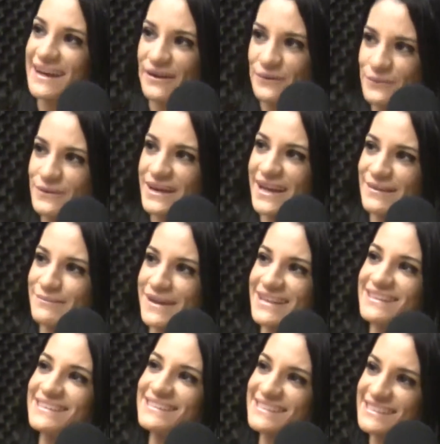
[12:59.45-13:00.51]
out when I made
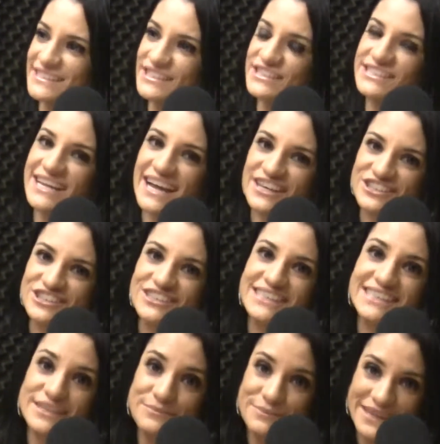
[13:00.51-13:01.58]
the decision to actually
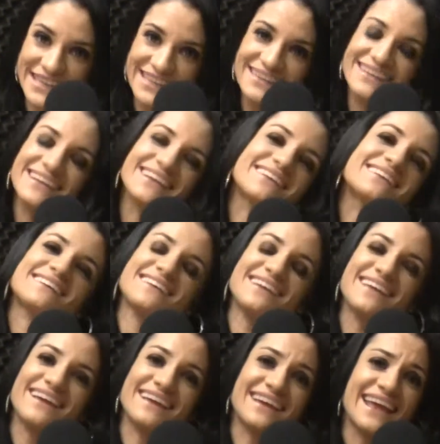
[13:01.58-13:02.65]
compete.
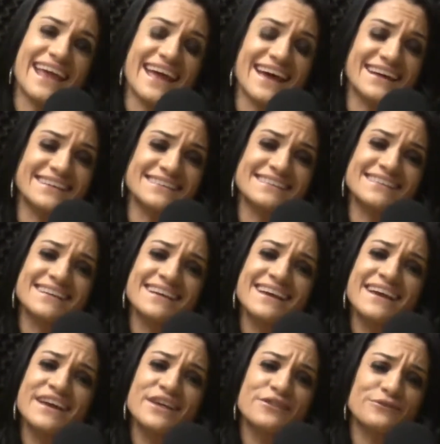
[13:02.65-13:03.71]
And
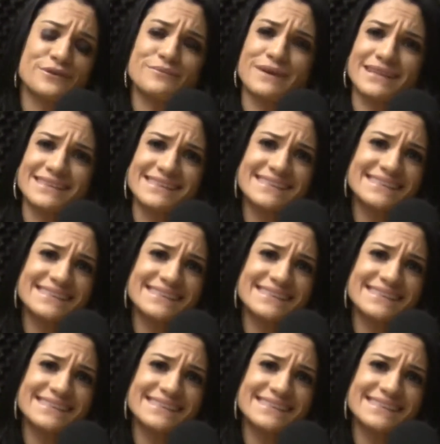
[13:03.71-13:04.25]
three months